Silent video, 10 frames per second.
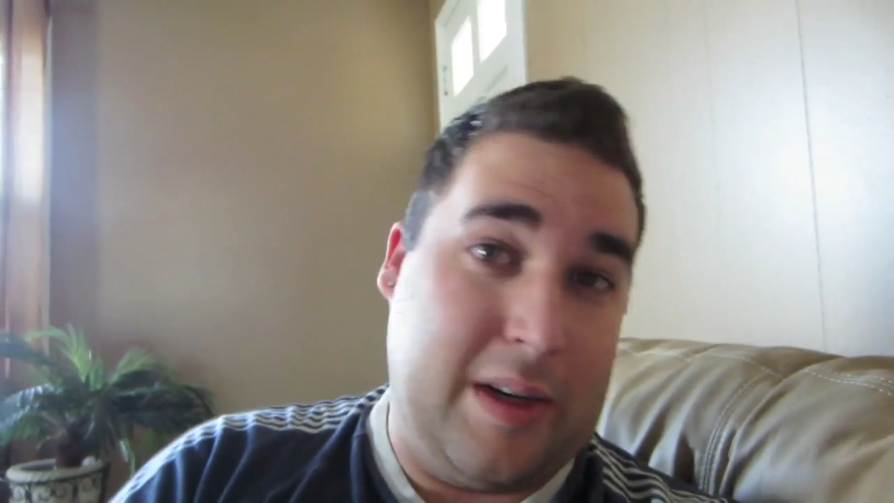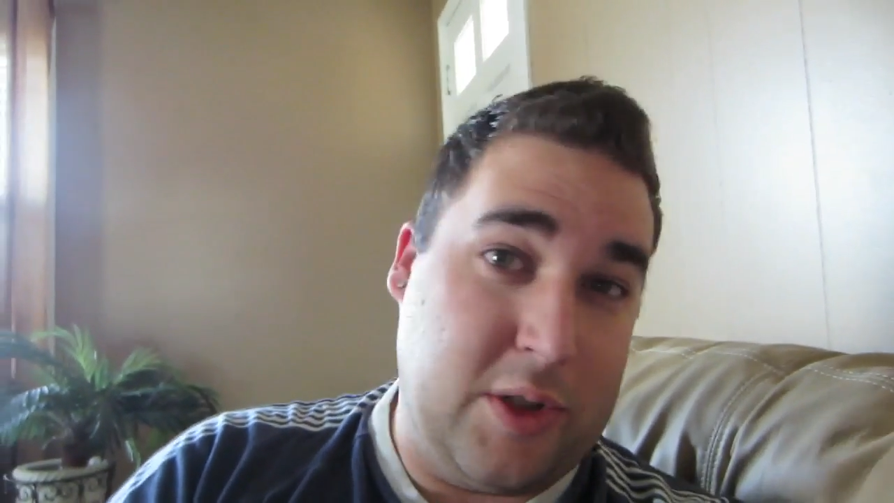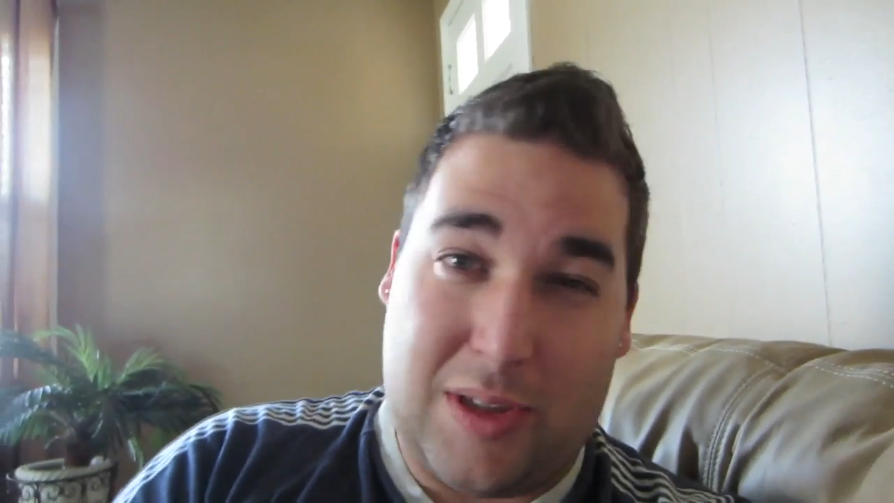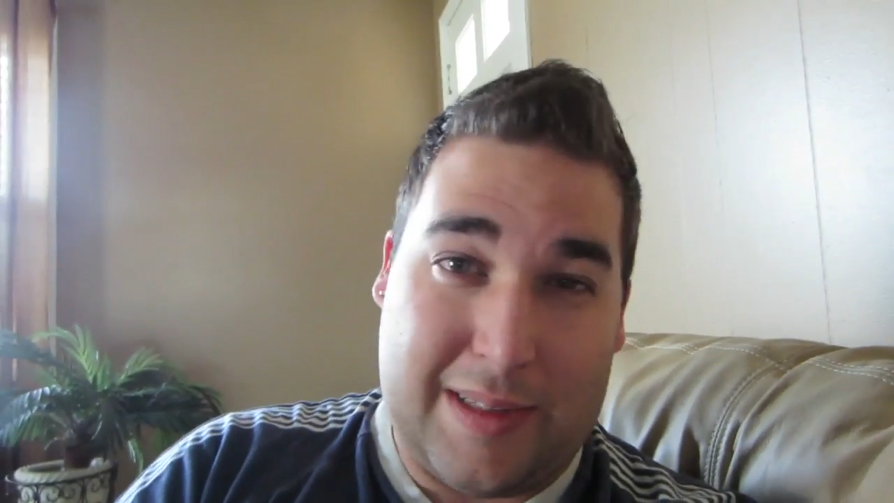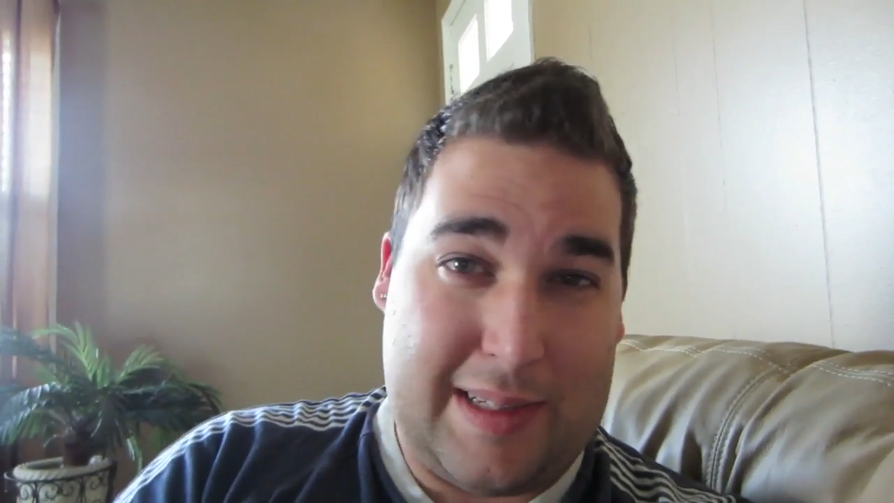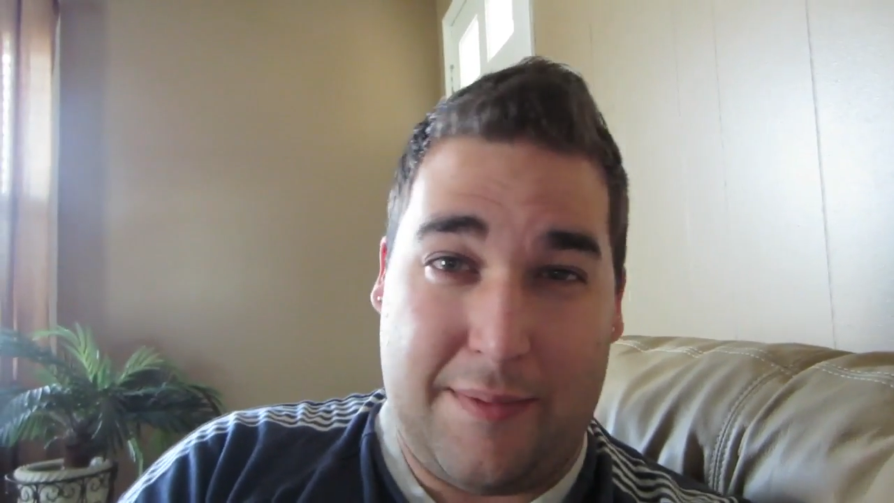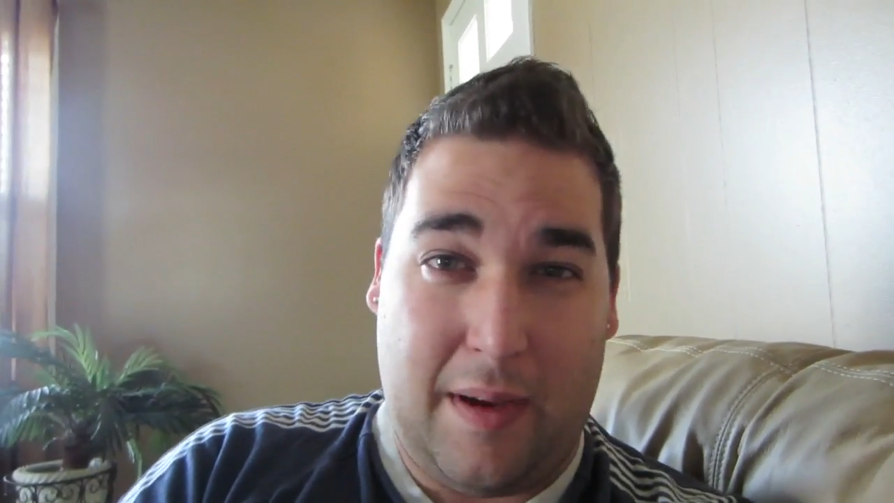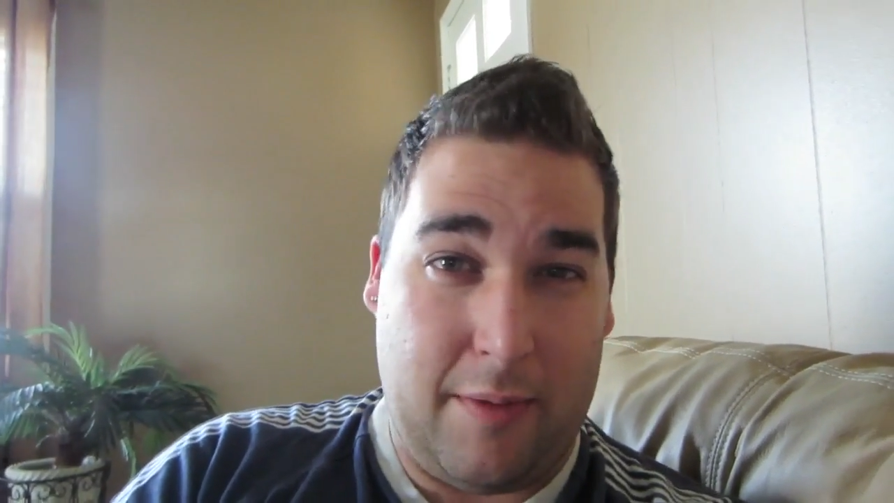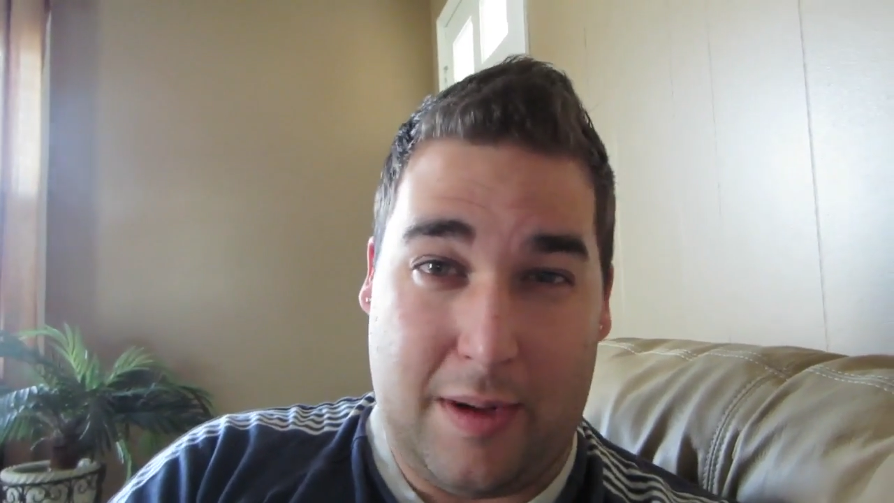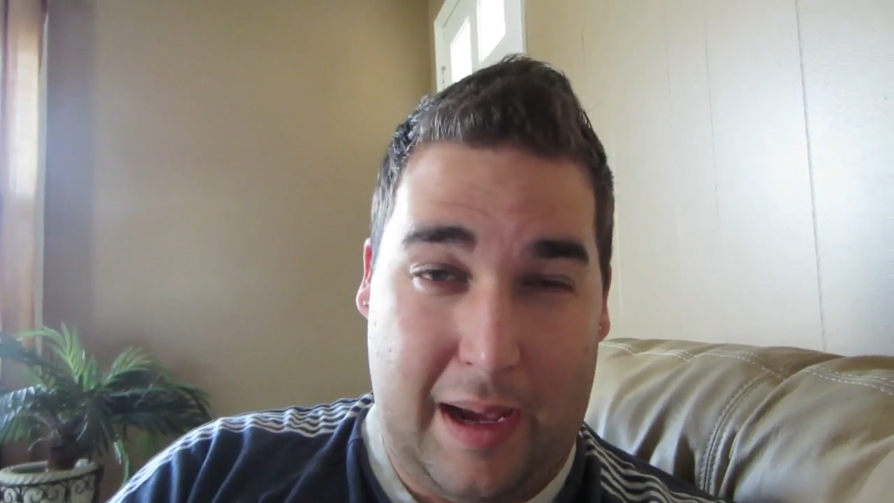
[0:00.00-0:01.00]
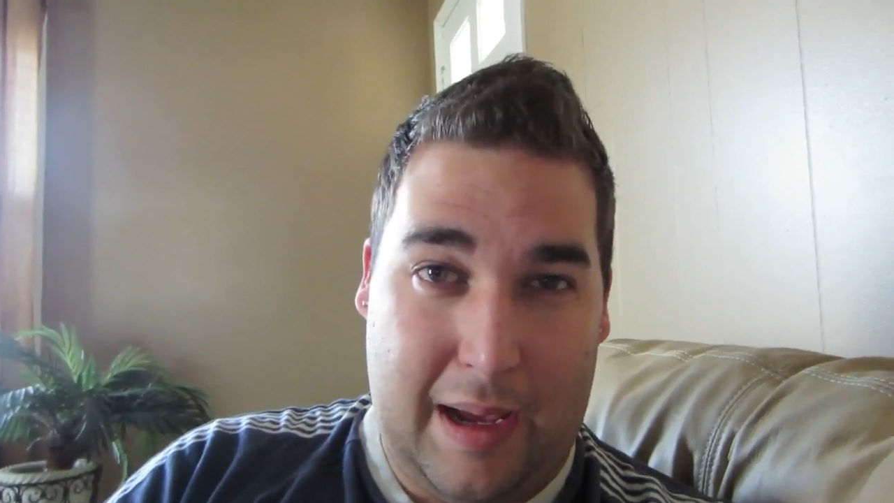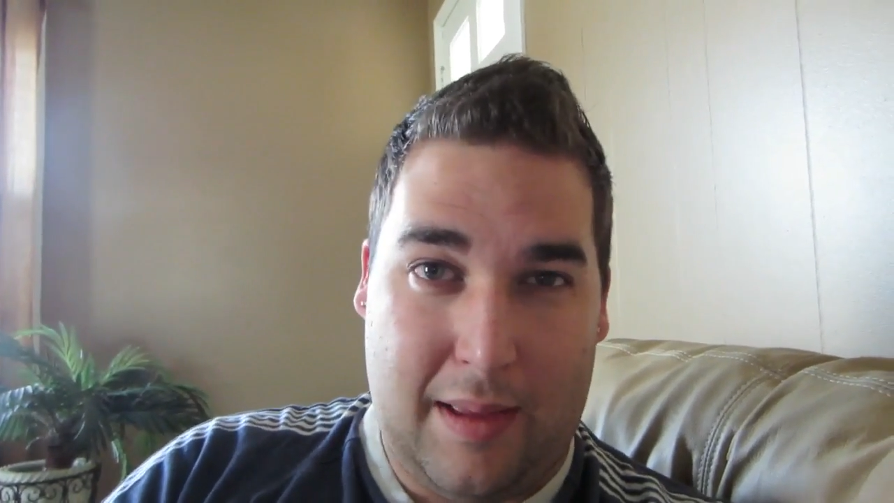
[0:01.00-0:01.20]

energy and stuff every day.